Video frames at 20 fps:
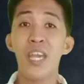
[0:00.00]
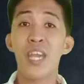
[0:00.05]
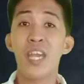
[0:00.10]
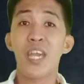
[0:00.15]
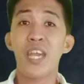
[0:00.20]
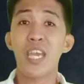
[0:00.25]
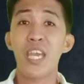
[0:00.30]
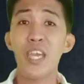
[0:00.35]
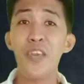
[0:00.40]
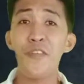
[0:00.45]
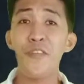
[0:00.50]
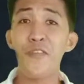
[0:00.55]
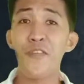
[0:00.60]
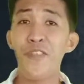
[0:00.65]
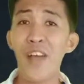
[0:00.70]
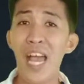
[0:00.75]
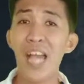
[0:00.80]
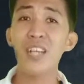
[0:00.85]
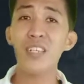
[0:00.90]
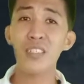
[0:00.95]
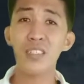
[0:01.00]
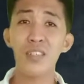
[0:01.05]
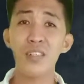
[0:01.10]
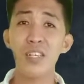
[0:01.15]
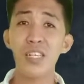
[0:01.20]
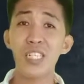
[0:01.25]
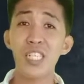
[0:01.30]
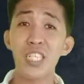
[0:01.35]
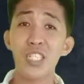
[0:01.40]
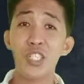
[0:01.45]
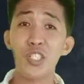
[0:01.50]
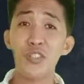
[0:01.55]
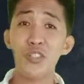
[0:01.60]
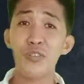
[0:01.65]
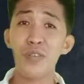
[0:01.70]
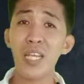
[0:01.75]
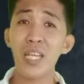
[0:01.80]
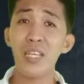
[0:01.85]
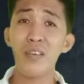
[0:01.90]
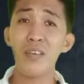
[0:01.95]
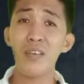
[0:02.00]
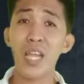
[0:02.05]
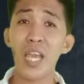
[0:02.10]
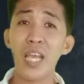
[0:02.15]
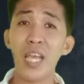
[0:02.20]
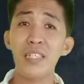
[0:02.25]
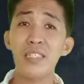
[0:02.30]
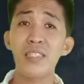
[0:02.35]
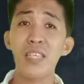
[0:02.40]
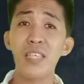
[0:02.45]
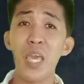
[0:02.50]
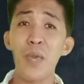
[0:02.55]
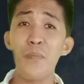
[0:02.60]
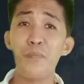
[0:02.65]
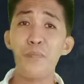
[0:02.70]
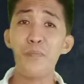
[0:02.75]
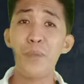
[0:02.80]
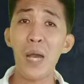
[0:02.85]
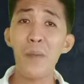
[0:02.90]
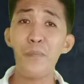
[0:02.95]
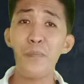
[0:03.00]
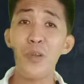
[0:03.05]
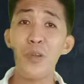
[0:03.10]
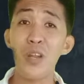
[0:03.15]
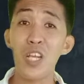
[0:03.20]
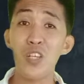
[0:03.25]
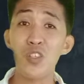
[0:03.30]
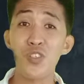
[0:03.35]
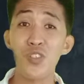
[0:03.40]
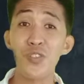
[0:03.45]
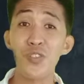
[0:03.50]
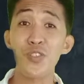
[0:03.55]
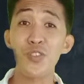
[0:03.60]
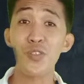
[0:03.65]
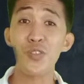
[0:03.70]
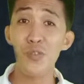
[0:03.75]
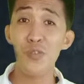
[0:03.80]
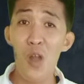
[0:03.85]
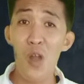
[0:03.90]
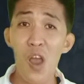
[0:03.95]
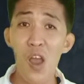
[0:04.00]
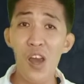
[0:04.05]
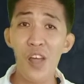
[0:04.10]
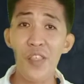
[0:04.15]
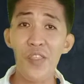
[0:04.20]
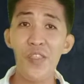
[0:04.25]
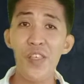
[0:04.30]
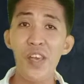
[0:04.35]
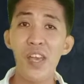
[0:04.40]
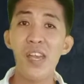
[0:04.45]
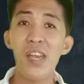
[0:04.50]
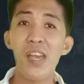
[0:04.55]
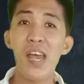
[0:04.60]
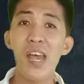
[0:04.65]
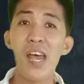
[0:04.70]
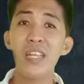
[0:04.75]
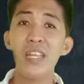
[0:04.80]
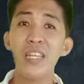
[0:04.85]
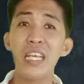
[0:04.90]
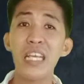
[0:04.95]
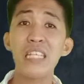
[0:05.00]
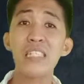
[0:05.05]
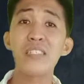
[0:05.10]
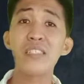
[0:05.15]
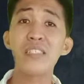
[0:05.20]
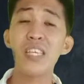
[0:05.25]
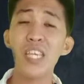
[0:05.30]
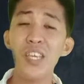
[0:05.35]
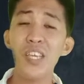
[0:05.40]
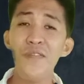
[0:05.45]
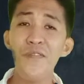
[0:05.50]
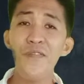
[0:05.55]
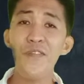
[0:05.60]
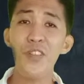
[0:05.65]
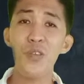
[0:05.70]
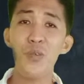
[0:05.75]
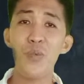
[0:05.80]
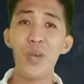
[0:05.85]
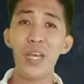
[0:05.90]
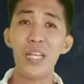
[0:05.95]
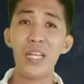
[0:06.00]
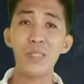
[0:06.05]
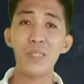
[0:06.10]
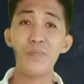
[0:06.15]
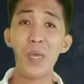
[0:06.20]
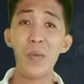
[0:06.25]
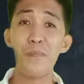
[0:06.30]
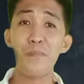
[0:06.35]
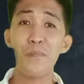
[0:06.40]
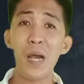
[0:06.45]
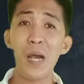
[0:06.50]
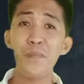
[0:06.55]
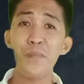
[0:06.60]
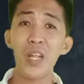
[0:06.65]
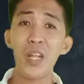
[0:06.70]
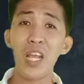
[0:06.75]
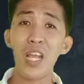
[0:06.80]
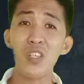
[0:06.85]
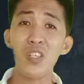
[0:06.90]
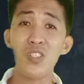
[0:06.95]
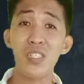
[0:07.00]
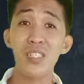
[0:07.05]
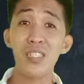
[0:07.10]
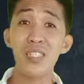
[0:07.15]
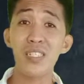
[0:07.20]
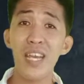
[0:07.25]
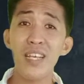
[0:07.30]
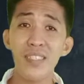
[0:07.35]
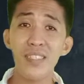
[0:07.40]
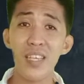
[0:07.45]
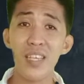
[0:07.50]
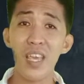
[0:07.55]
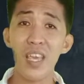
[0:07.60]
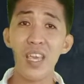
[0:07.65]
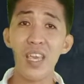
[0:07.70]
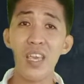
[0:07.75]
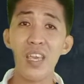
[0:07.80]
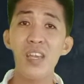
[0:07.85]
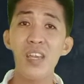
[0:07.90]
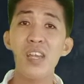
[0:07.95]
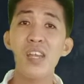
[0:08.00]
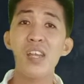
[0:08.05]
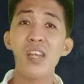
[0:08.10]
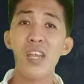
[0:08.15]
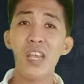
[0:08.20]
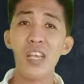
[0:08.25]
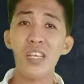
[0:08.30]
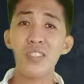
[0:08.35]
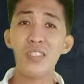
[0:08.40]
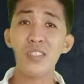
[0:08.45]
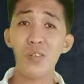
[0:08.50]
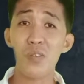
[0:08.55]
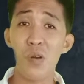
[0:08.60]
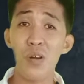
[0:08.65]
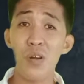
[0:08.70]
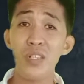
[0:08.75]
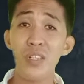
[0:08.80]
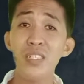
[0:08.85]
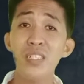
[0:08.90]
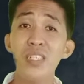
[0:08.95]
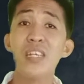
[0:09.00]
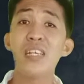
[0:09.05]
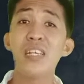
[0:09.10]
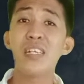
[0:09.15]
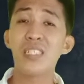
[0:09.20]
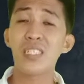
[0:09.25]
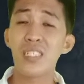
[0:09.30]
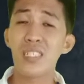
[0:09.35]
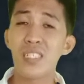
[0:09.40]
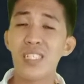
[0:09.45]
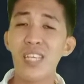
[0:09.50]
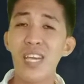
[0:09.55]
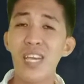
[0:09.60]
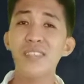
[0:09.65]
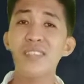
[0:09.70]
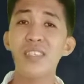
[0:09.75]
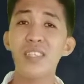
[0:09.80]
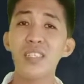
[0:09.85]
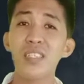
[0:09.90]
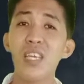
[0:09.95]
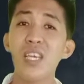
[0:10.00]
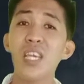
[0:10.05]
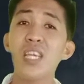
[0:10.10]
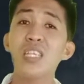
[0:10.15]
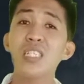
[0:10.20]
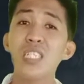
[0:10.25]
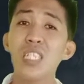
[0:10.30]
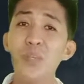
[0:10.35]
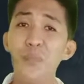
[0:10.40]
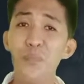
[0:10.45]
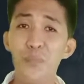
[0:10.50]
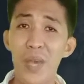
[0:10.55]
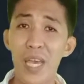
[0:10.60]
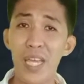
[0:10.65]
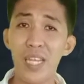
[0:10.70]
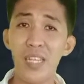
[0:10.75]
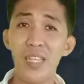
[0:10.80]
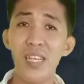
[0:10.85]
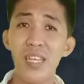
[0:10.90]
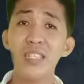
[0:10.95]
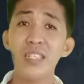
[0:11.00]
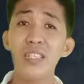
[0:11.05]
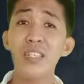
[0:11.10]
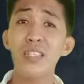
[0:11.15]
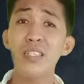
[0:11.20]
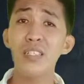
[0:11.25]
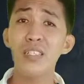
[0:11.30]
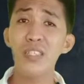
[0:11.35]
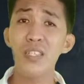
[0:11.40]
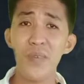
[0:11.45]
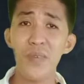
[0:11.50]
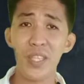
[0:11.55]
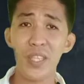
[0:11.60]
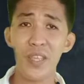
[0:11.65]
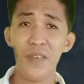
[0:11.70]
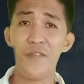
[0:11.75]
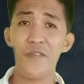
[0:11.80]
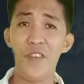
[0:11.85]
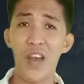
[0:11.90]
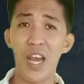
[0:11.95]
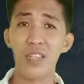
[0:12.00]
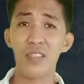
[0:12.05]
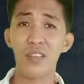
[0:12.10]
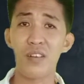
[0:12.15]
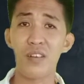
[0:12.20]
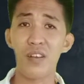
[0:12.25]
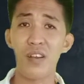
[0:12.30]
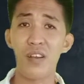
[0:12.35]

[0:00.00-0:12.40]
A factor that regulates a population's growth and is influenced by population density is called density-dependent limiting factor.